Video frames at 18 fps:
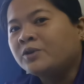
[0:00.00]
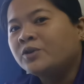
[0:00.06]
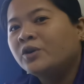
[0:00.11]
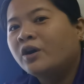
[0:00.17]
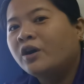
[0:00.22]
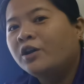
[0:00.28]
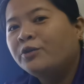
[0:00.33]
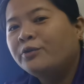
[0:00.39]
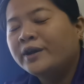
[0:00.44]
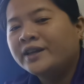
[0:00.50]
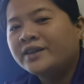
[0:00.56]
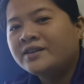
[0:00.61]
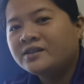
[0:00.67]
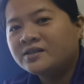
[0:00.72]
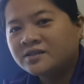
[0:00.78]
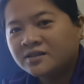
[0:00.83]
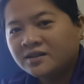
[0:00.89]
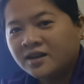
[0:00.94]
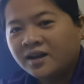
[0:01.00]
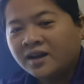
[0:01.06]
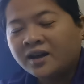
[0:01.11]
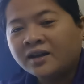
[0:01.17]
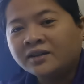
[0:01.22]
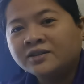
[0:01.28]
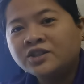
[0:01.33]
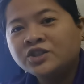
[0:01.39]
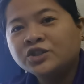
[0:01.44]
You already,
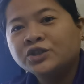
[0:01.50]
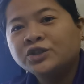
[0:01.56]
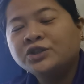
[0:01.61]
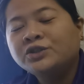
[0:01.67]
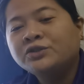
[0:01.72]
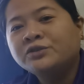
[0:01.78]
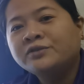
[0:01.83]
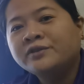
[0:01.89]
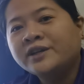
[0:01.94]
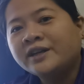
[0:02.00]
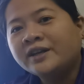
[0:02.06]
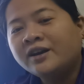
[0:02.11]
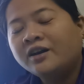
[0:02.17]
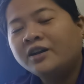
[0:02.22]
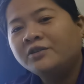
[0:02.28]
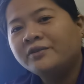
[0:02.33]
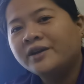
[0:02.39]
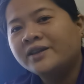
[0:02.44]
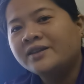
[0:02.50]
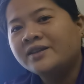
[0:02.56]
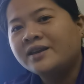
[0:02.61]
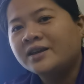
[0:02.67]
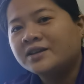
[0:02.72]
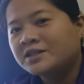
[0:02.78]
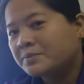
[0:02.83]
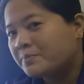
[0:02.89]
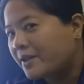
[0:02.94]
teacher Yuri already
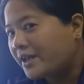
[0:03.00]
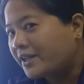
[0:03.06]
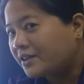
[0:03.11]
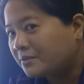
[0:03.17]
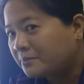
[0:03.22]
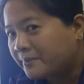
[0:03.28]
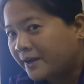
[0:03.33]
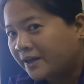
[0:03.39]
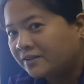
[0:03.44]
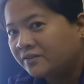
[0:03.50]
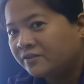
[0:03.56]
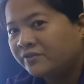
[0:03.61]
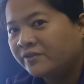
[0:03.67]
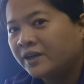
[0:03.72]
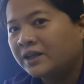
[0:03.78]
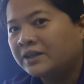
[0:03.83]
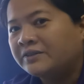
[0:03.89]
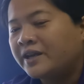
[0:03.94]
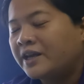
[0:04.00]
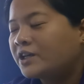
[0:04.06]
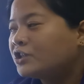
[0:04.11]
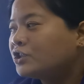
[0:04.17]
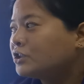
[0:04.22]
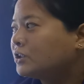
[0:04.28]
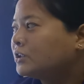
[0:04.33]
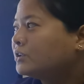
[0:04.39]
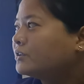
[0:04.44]
explained about
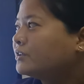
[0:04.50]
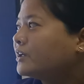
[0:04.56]
variation,